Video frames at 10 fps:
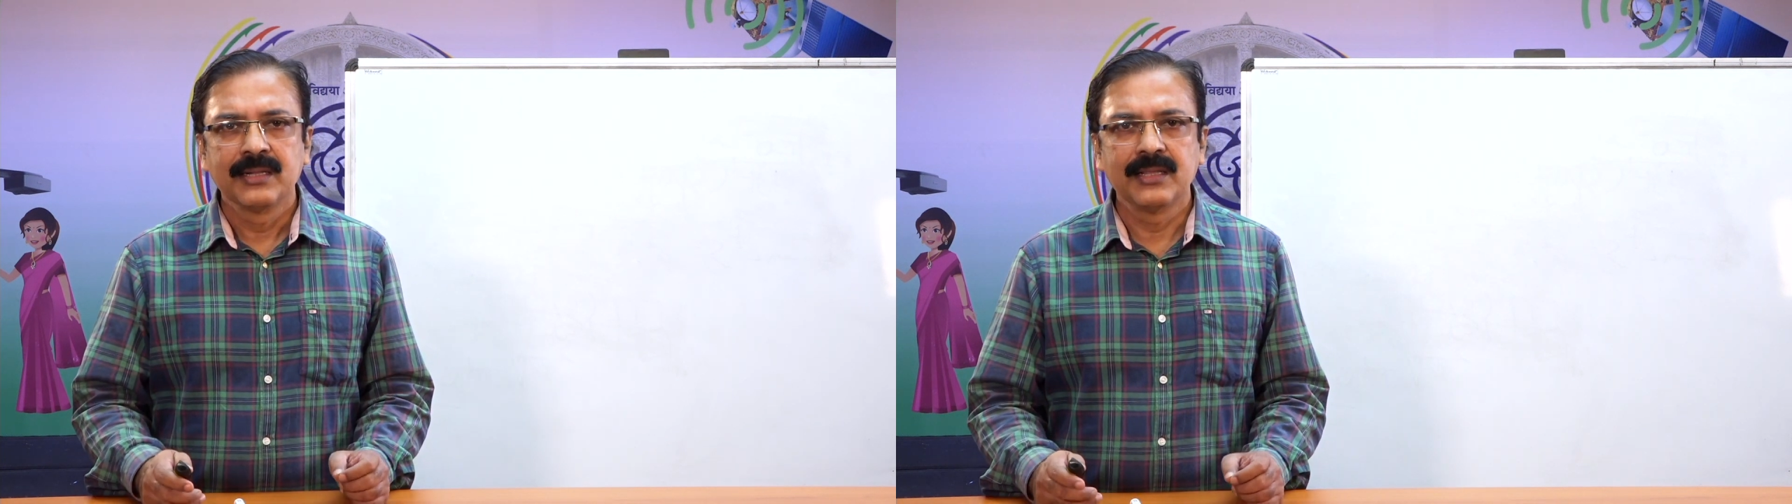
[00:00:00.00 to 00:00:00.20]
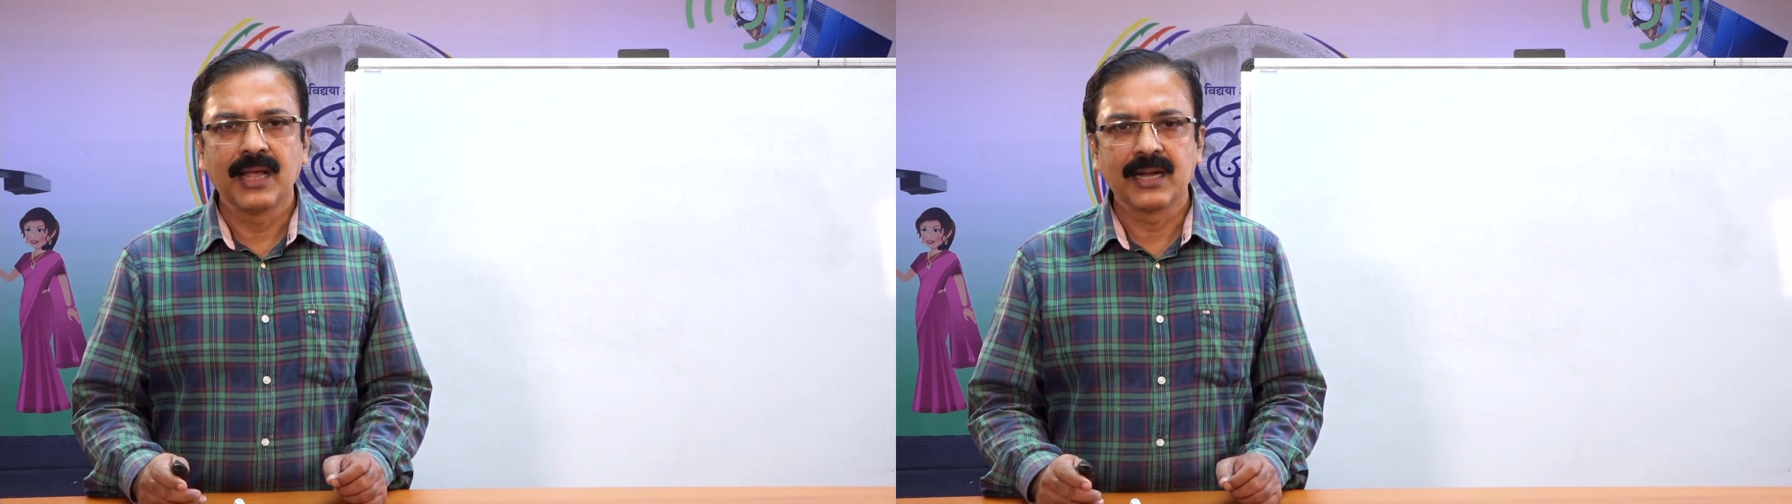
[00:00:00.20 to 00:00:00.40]

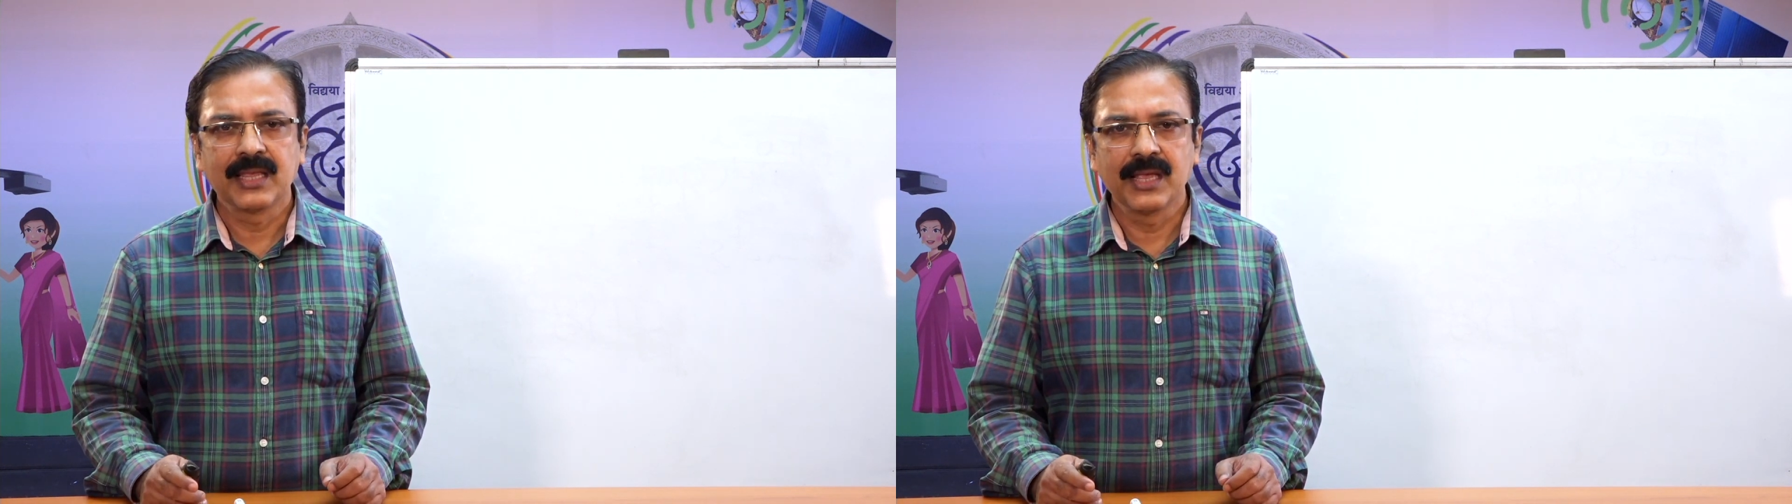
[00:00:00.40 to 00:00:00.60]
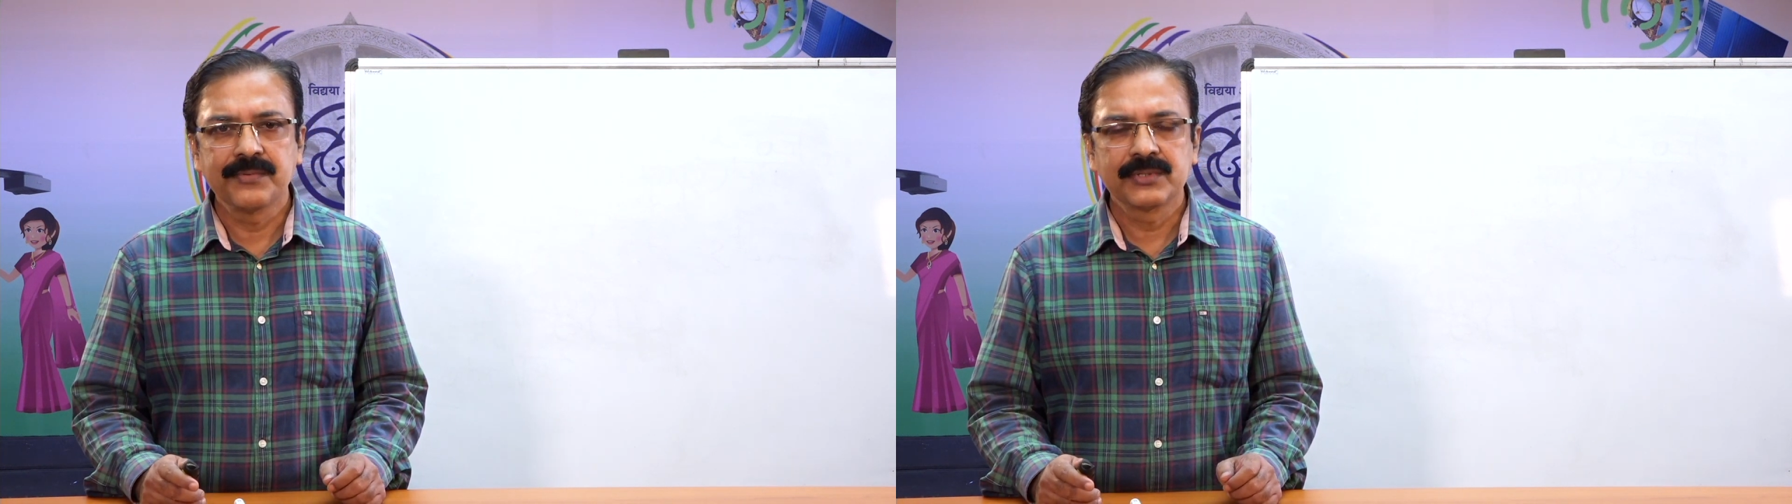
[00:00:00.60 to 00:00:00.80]
that
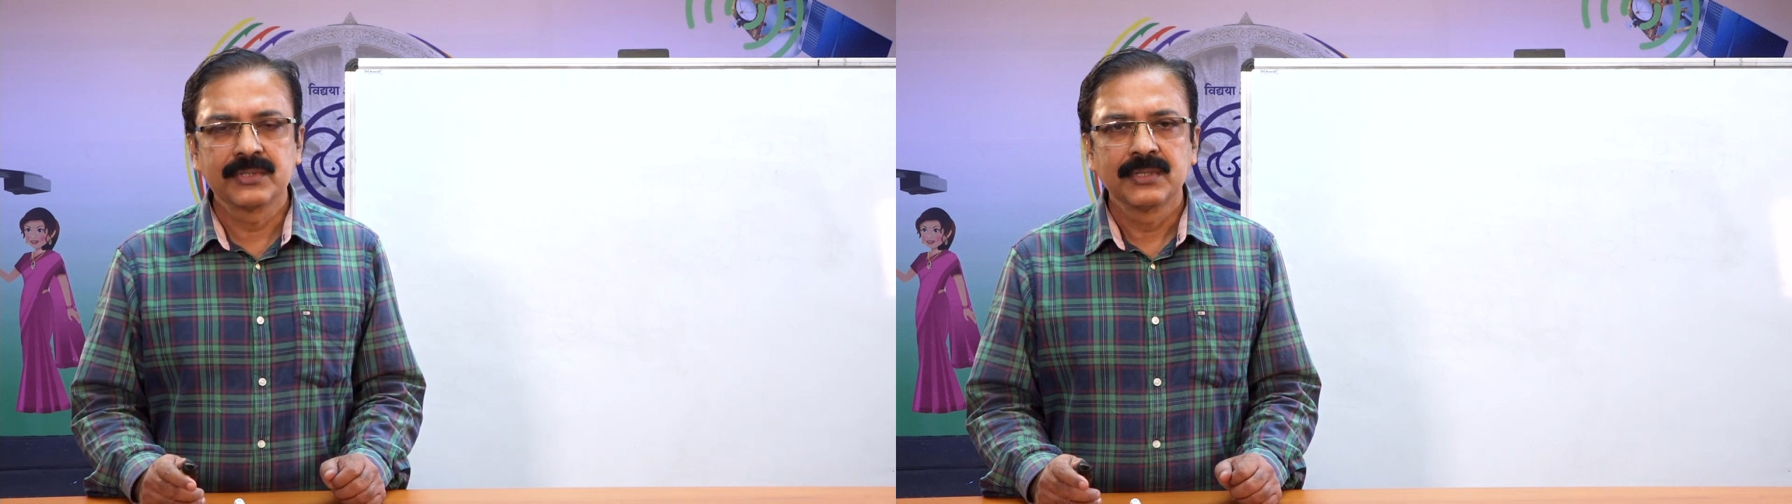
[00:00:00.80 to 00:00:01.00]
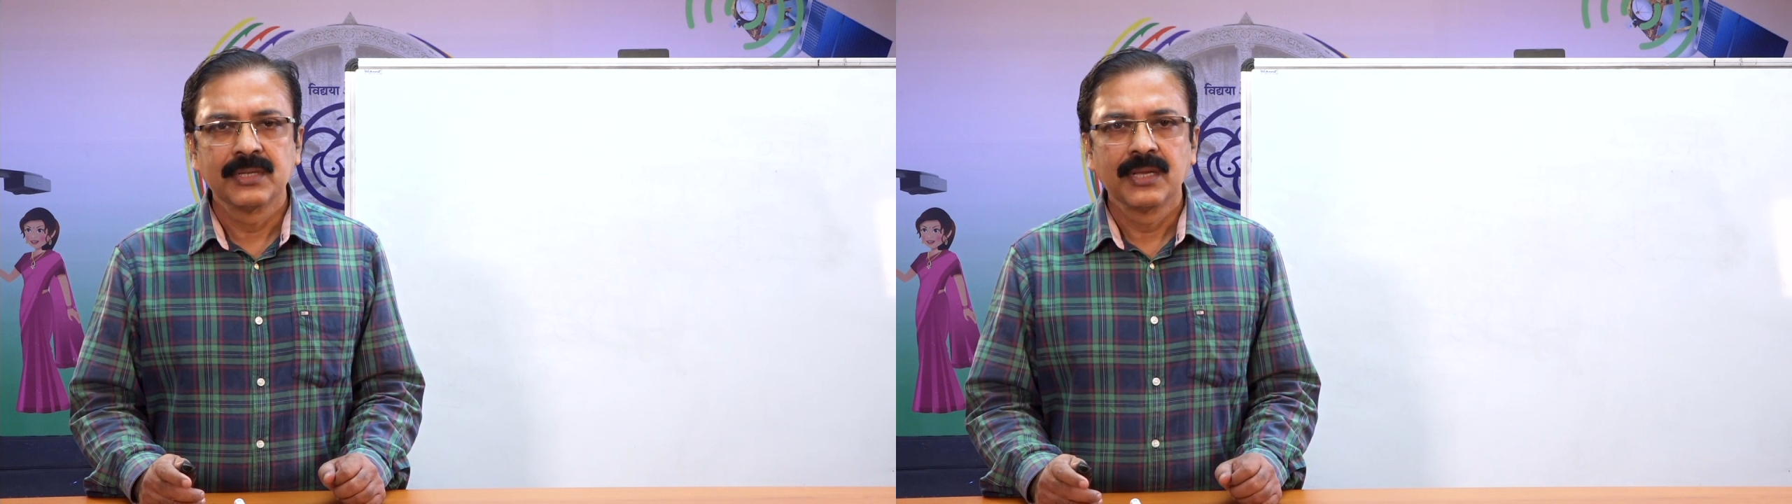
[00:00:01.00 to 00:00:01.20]
gives
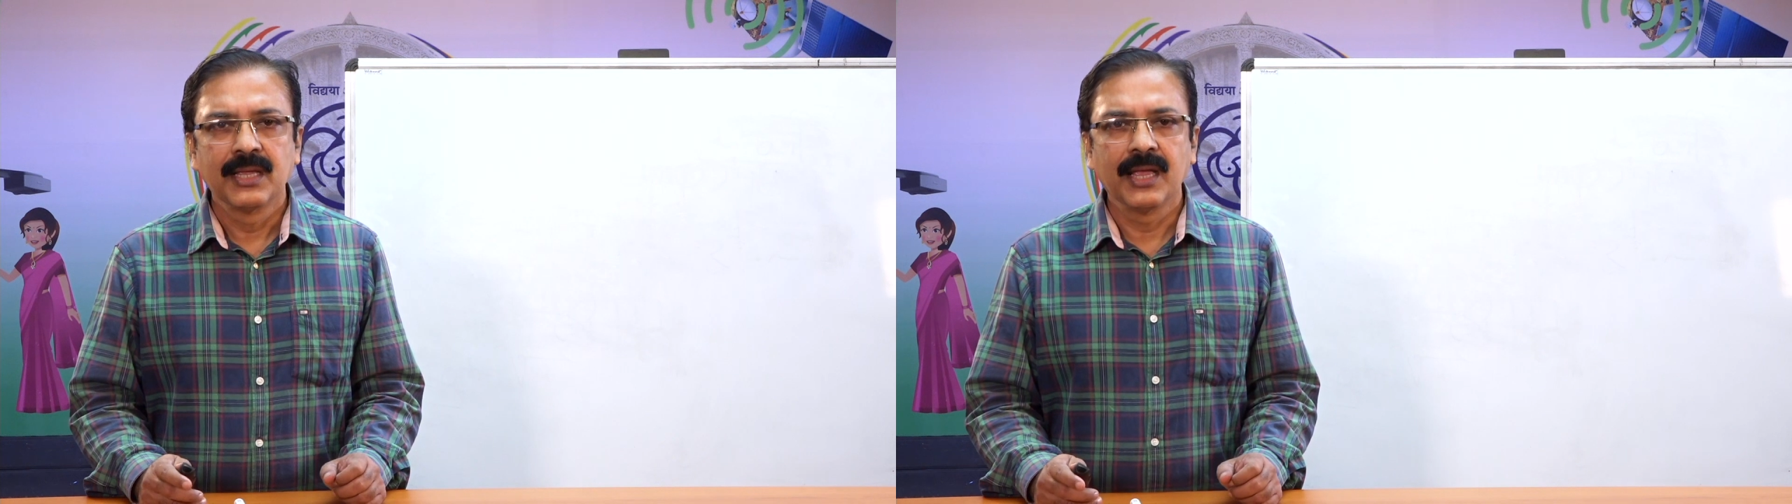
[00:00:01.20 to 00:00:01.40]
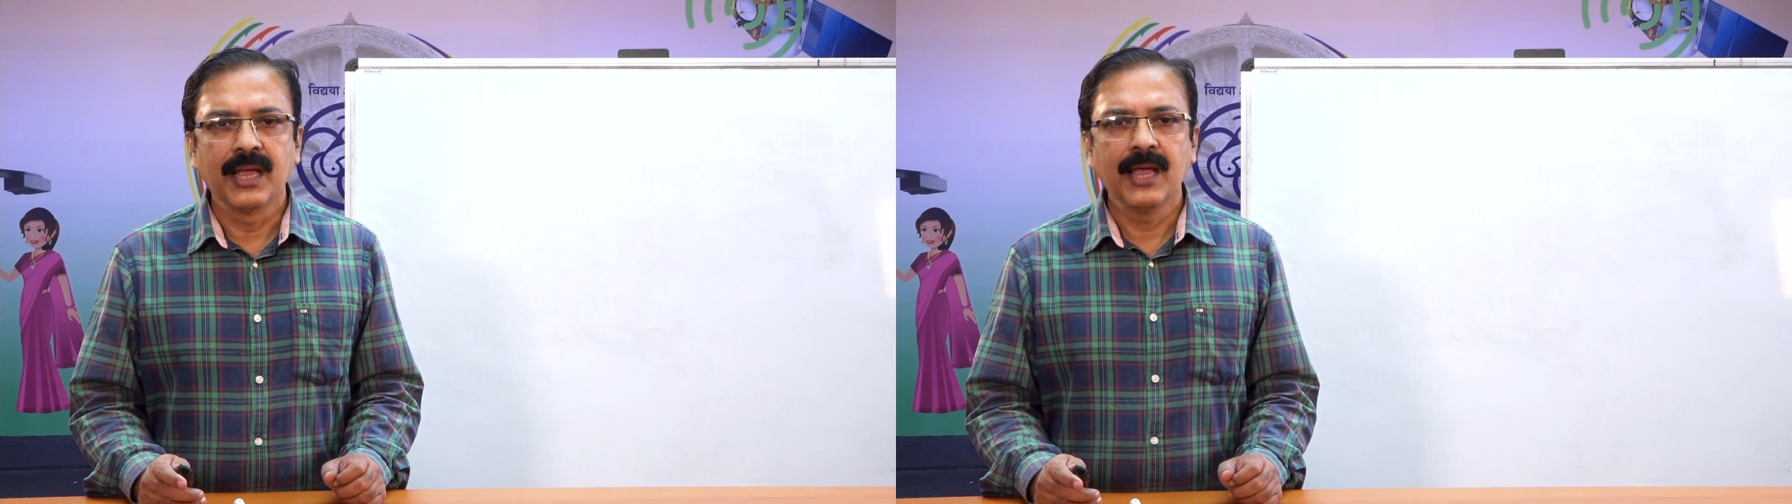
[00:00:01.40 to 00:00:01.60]

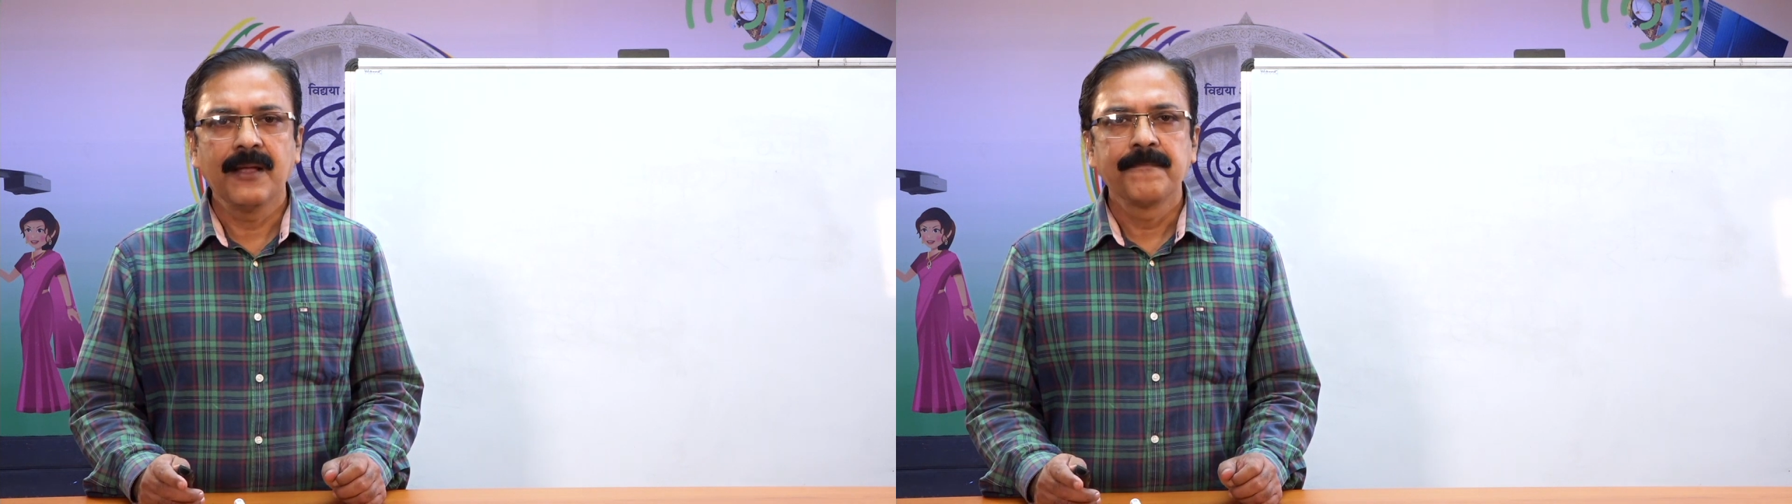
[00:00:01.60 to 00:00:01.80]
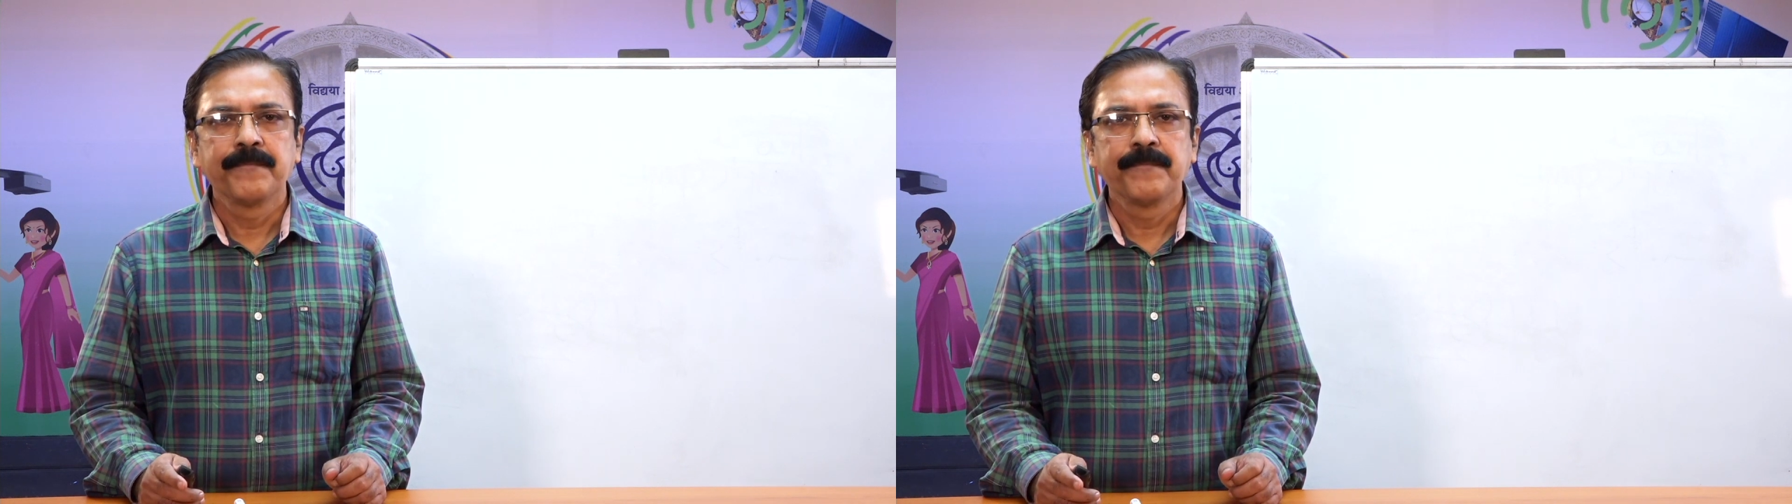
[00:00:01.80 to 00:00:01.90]
a